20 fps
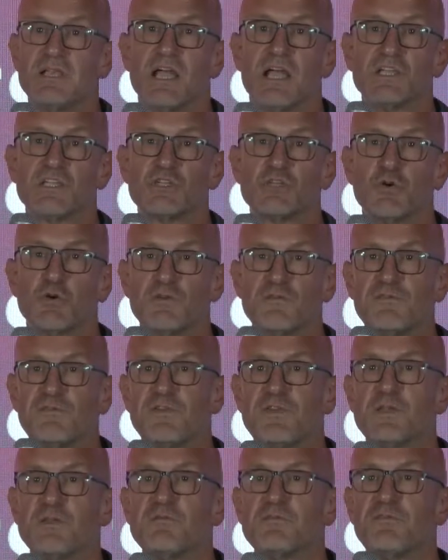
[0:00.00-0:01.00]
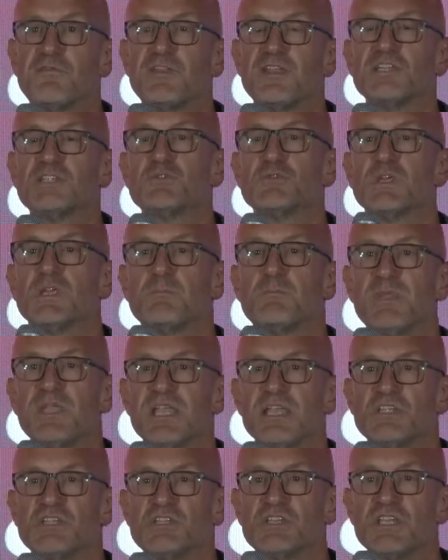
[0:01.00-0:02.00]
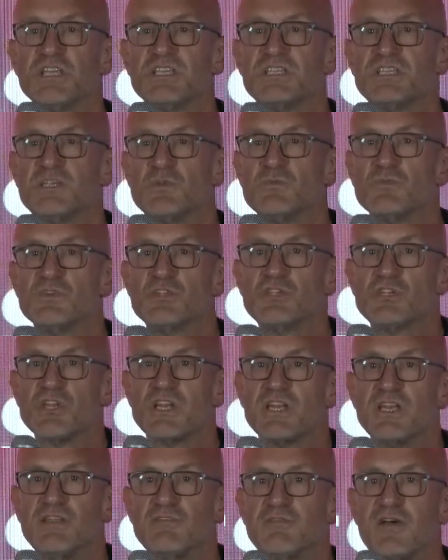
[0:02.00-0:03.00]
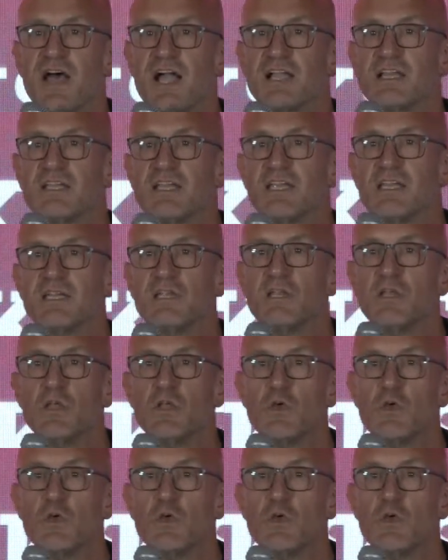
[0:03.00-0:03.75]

a short film featuring PhD student Shani Vaknin,